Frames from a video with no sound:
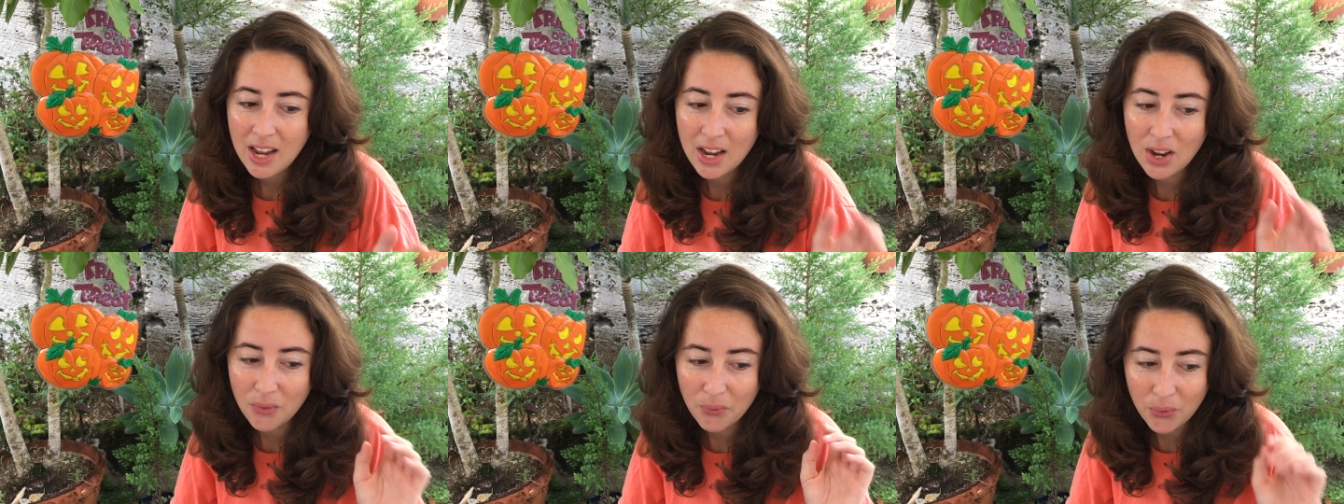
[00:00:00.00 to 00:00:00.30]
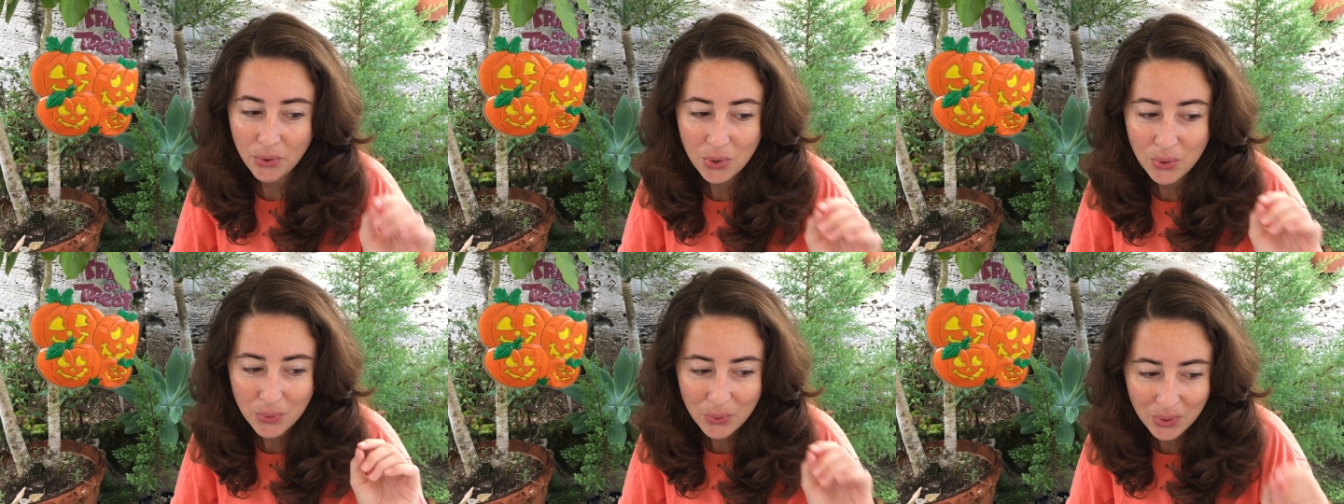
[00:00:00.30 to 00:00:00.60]
if
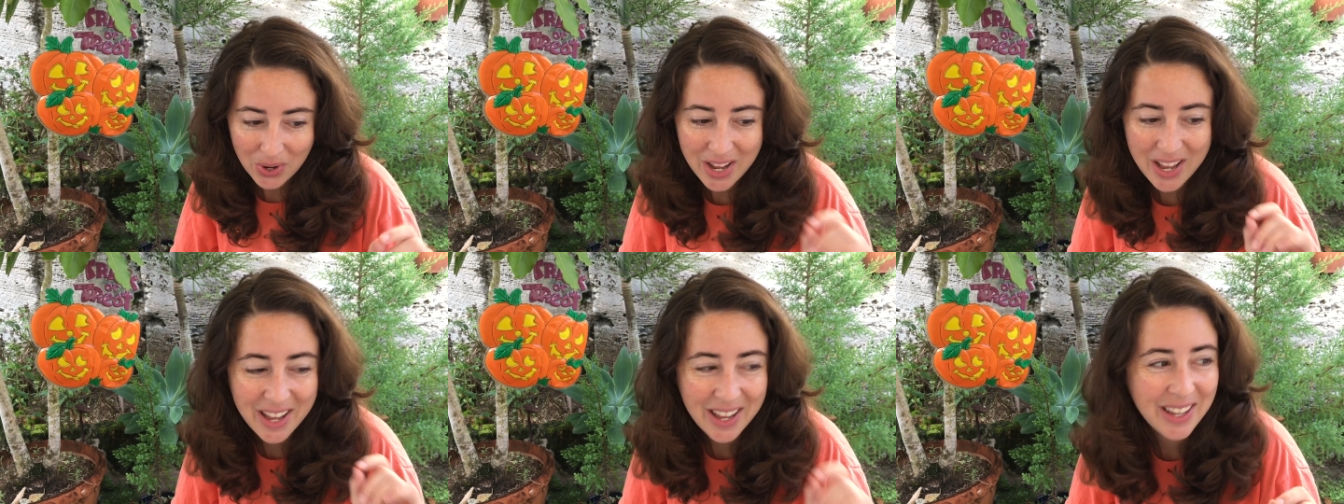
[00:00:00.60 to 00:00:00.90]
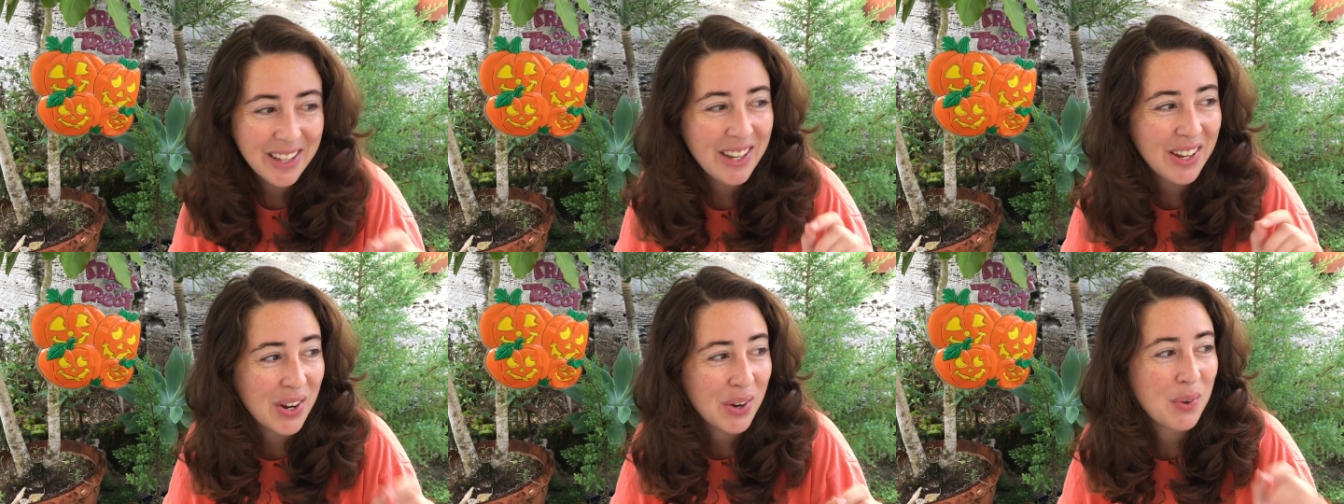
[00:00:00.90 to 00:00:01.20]
you,
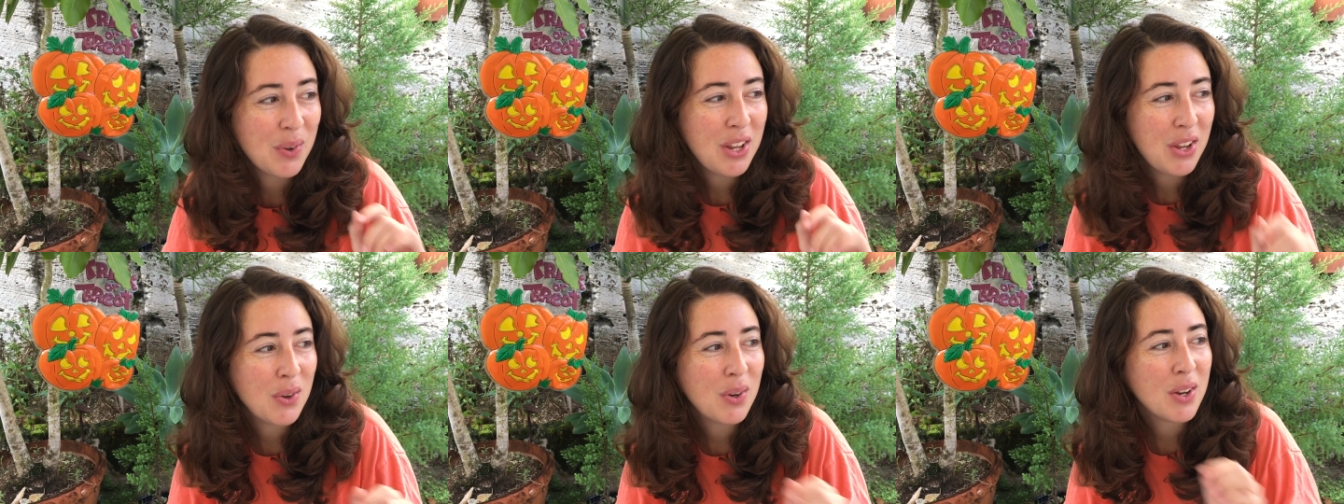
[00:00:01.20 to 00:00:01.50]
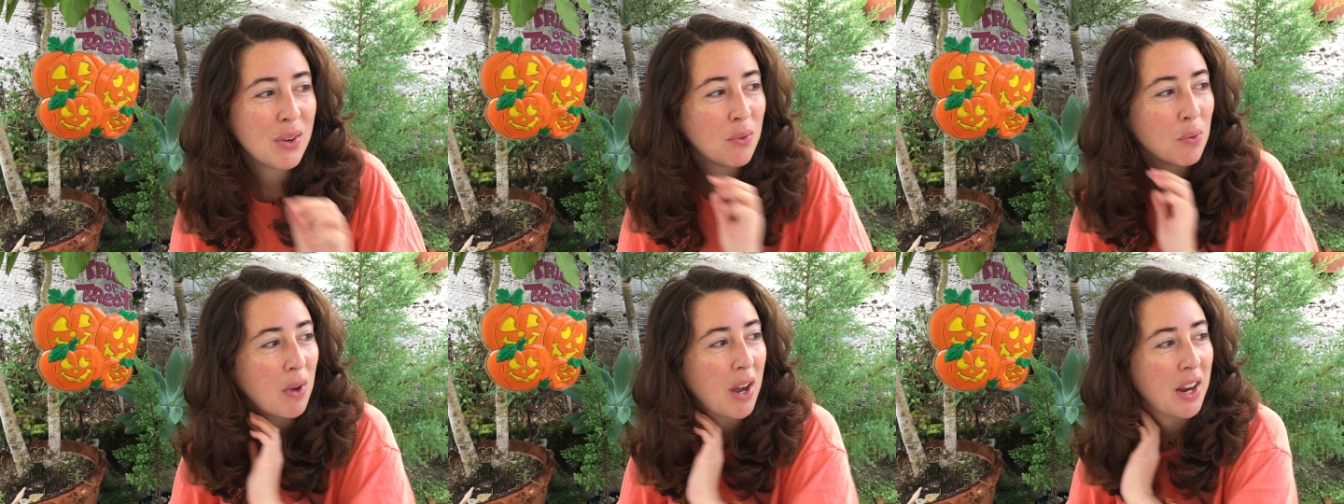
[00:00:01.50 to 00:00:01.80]
you know, you
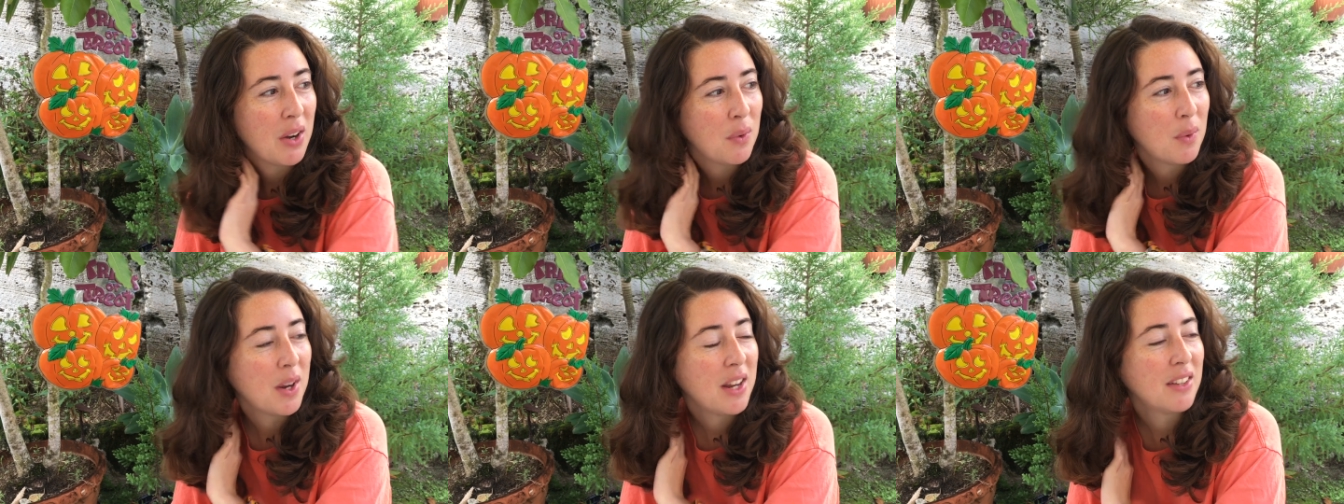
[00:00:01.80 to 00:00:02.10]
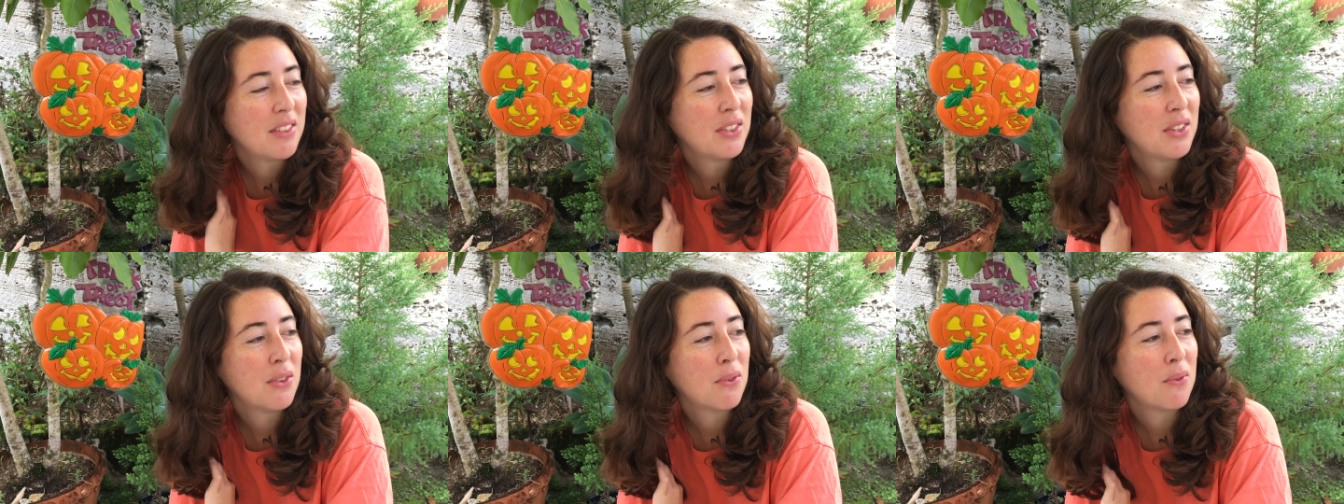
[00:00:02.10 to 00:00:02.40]
can find
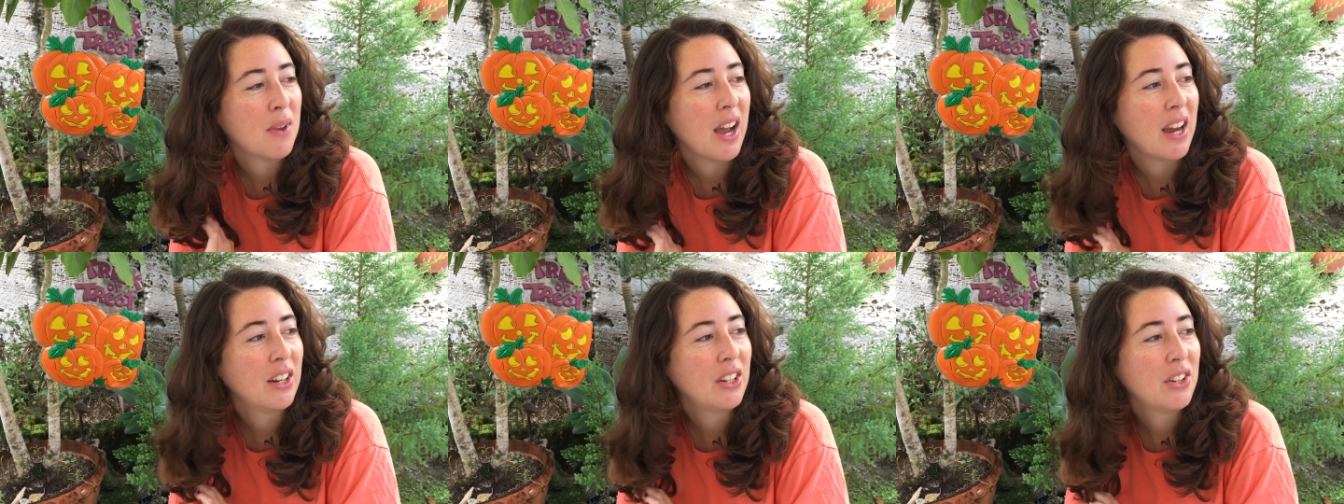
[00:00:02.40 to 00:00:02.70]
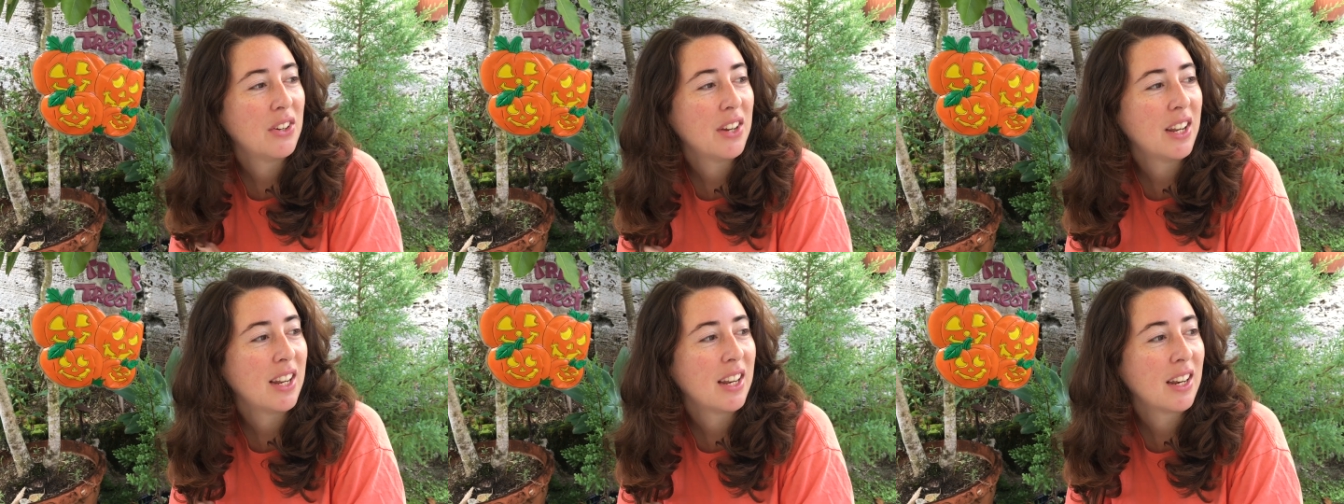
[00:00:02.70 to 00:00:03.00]
ways to
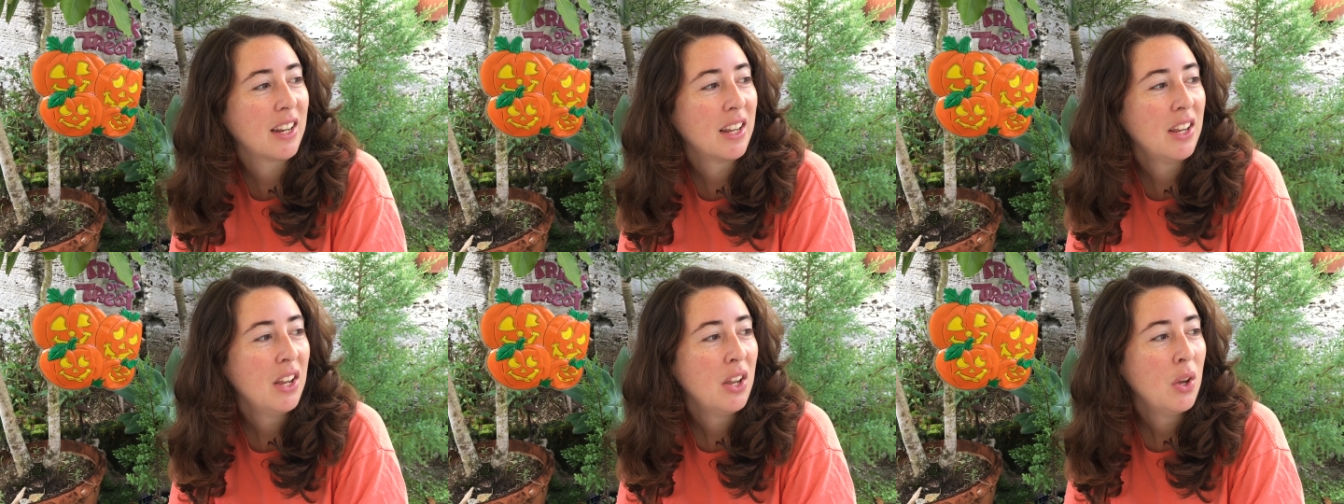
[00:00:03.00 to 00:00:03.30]
factor in